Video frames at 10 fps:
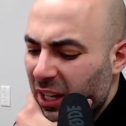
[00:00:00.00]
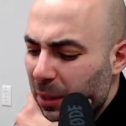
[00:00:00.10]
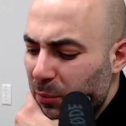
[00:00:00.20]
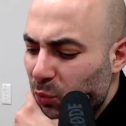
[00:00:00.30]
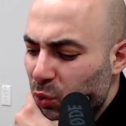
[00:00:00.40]

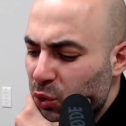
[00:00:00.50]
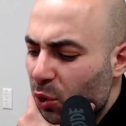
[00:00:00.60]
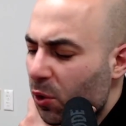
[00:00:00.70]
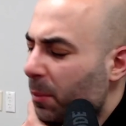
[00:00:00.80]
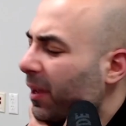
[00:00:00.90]
time would you
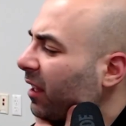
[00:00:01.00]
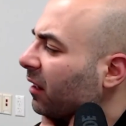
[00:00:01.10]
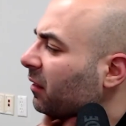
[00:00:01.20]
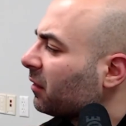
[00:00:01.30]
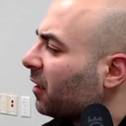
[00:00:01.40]
go to
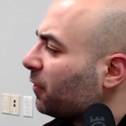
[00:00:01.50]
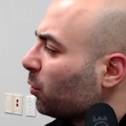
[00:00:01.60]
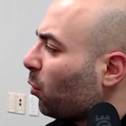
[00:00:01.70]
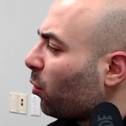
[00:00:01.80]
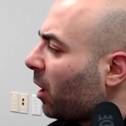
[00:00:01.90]
bed if you
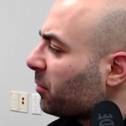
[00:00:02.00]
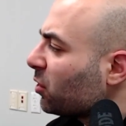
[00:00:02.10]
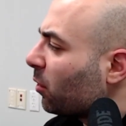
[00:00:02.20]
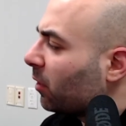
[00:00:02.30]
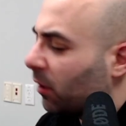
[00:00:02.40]
woke up
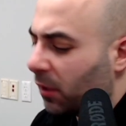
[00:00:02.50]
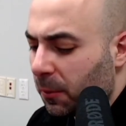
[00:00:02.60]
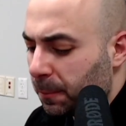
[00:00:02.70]
so early?